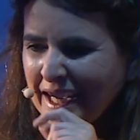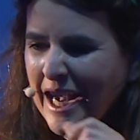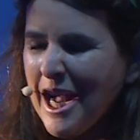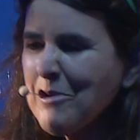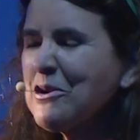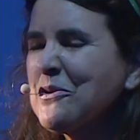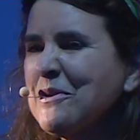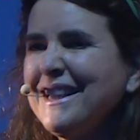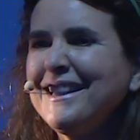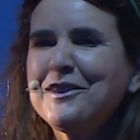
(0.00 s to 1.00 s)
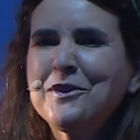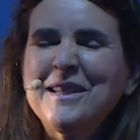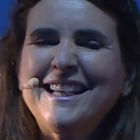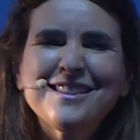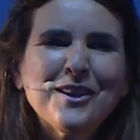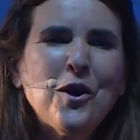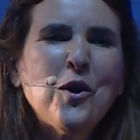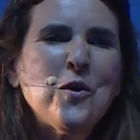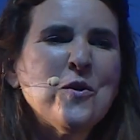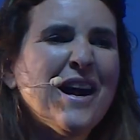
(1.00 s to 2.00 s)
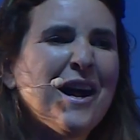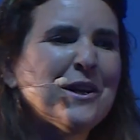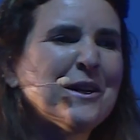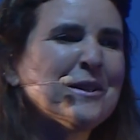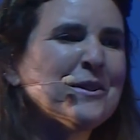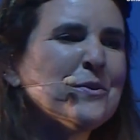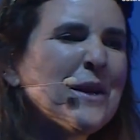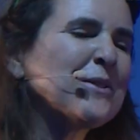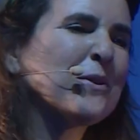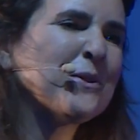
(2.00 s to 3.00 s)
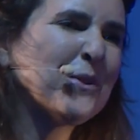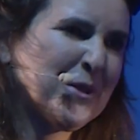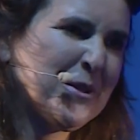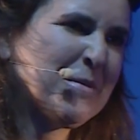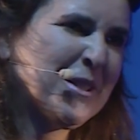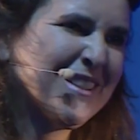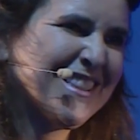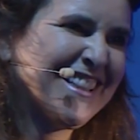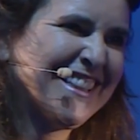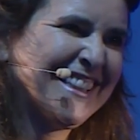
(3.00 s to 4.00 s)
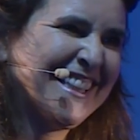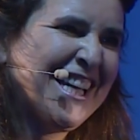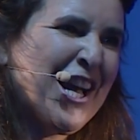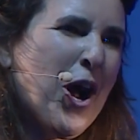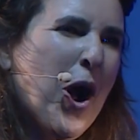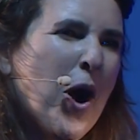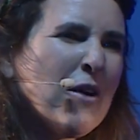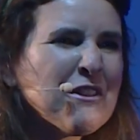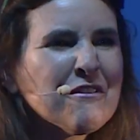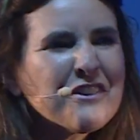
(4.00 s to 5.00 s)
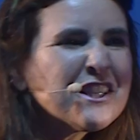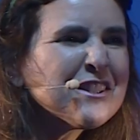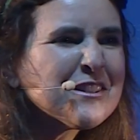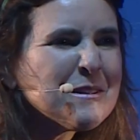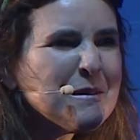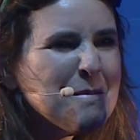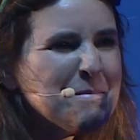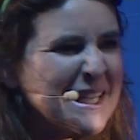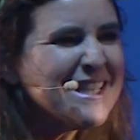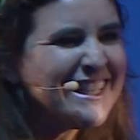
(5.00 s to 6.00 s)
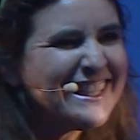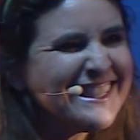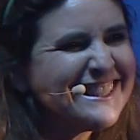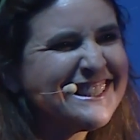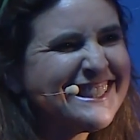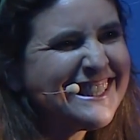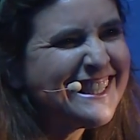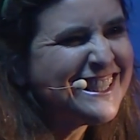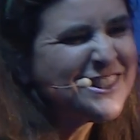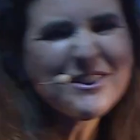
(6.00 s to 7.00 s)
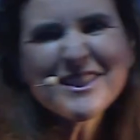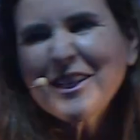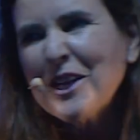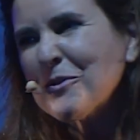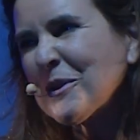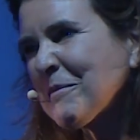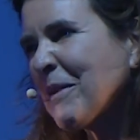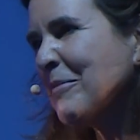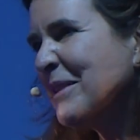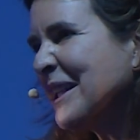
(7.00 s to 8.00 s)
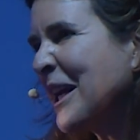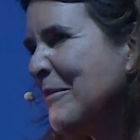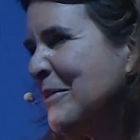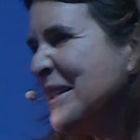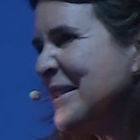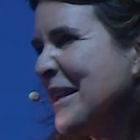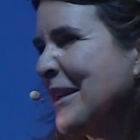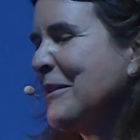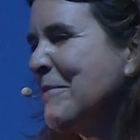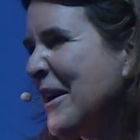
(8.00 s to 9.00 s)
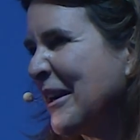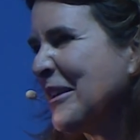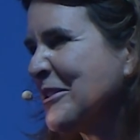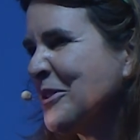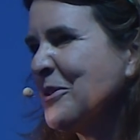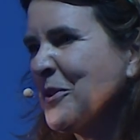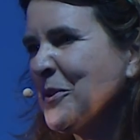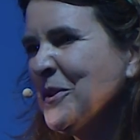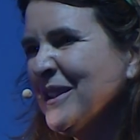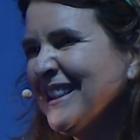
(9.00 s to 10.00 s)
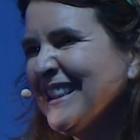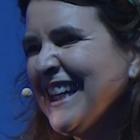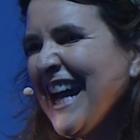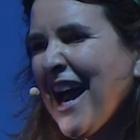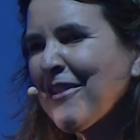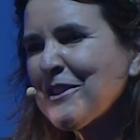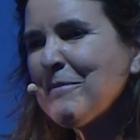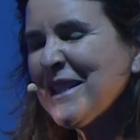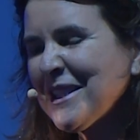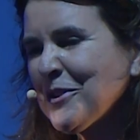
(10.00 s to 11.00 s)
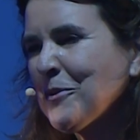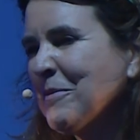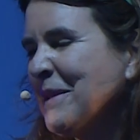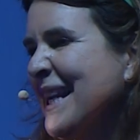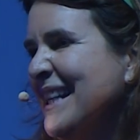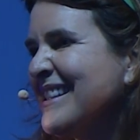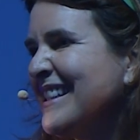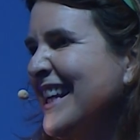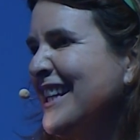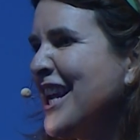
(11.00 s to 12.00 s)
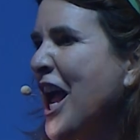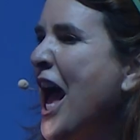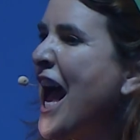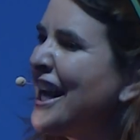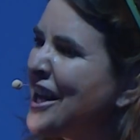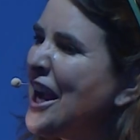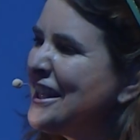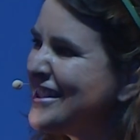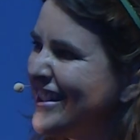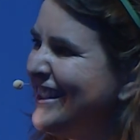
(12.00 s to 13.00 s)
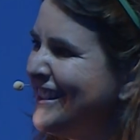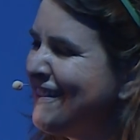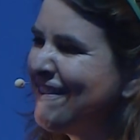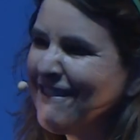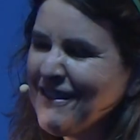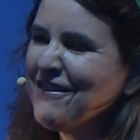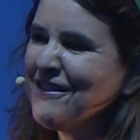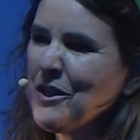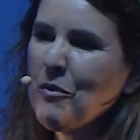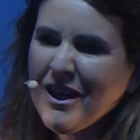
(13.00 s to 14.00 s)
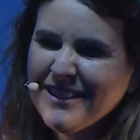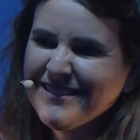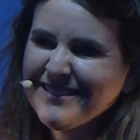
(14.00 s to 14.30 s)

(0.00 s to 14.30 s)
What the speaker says: I was reading 2 days ago a UNESCO document of the first meeting to discuss what public libraries in Latin America should do. And this meeting took place in 1951,